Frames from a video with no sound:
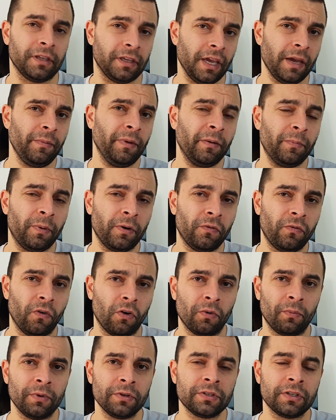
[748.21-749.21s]
the gaming
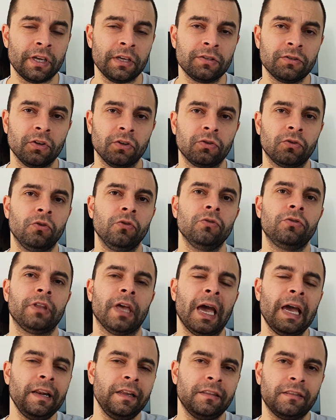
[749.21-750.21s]
performance is not
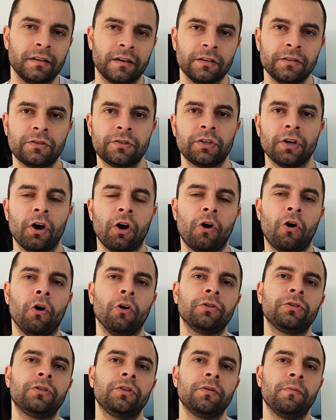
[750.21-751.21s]
good and it runs
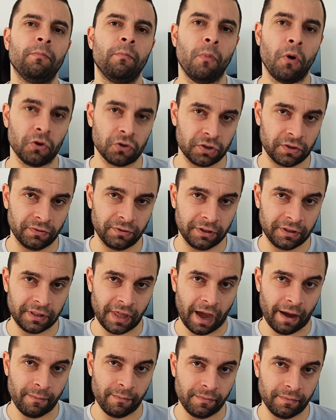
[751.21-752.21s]
hot most of
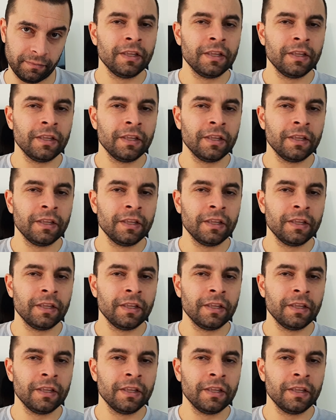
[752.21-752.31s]
the time.